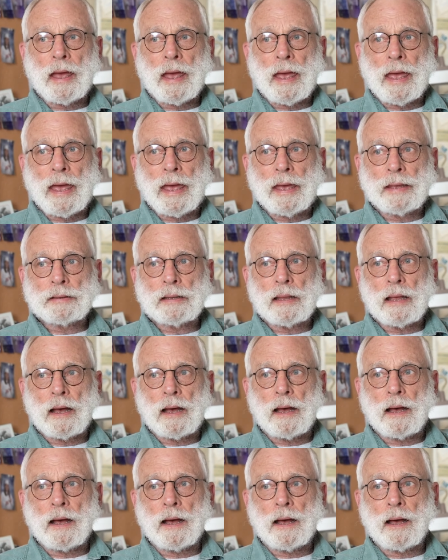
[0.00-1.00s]
And
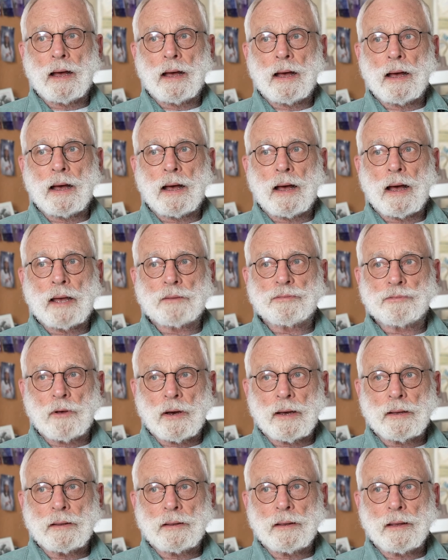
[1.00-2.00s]
I
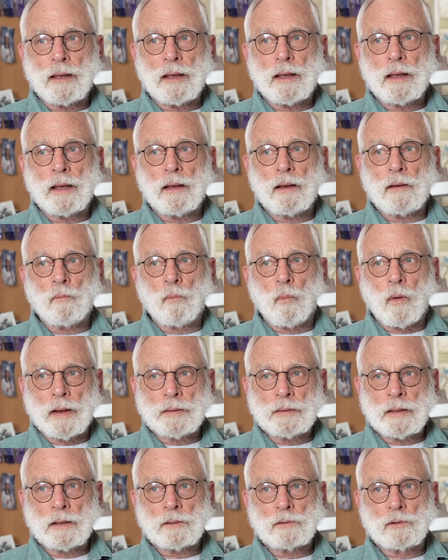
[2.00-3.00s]
thought, why
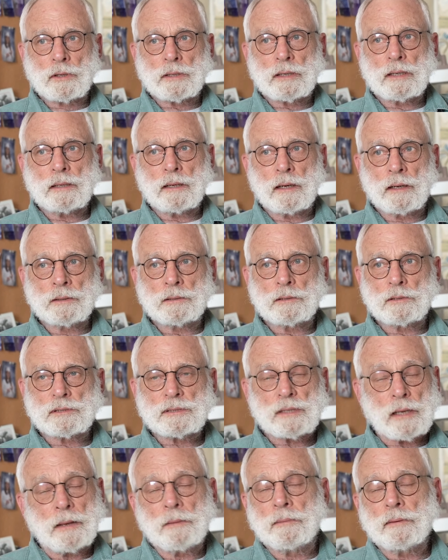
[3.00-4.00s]
not look at
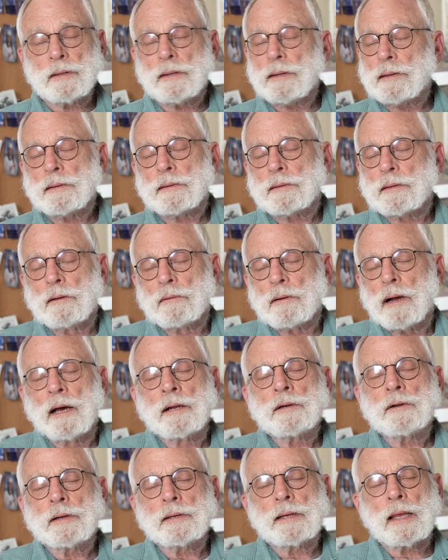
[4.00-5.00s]
hunters? Eh, they're
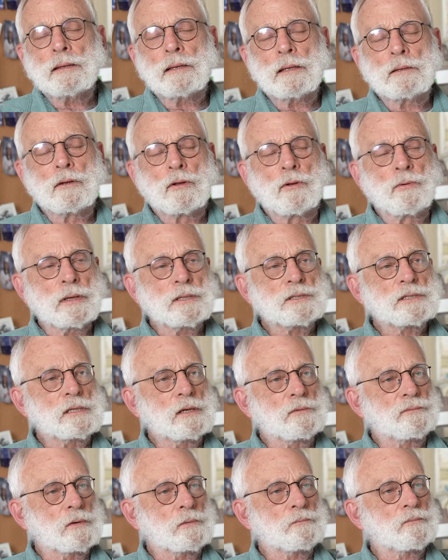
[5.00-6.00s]
180 degrees
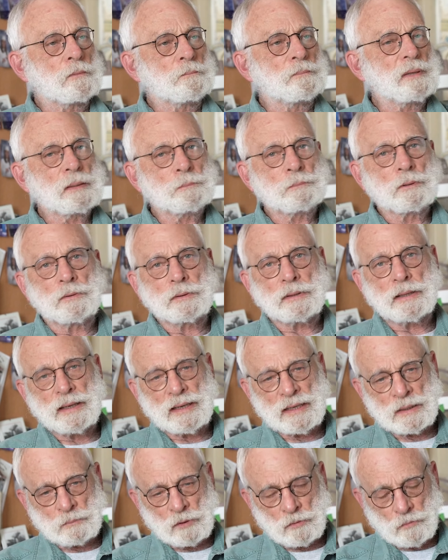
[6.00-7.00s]
different from people in the
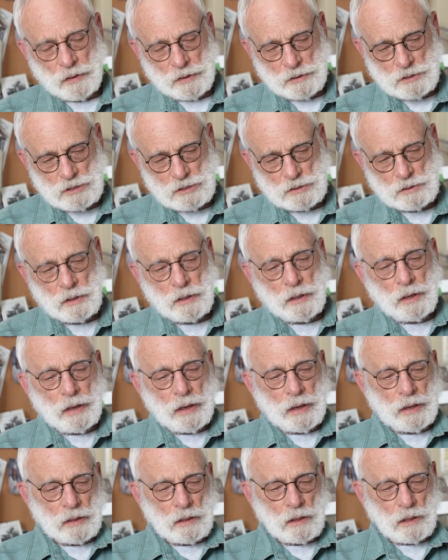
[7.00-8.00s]
animal rights
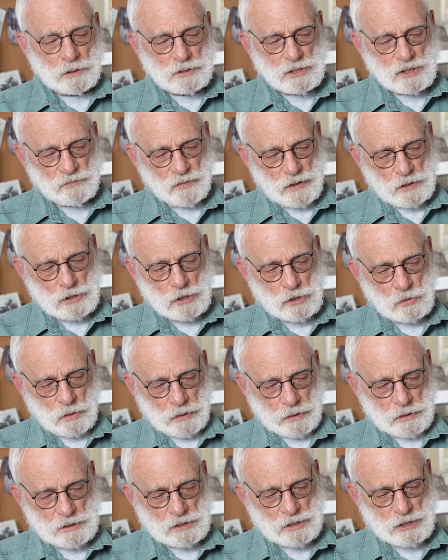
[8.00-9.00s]
and conservation
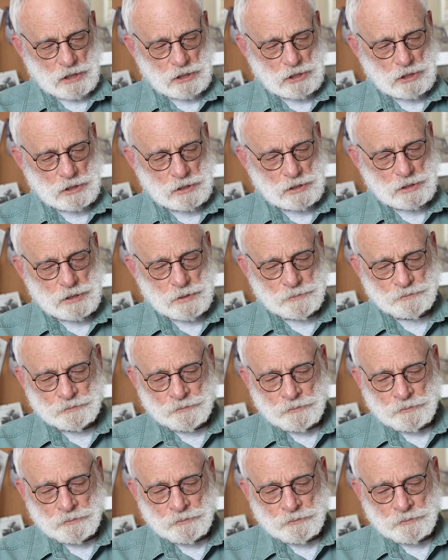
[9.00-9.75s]
organizations.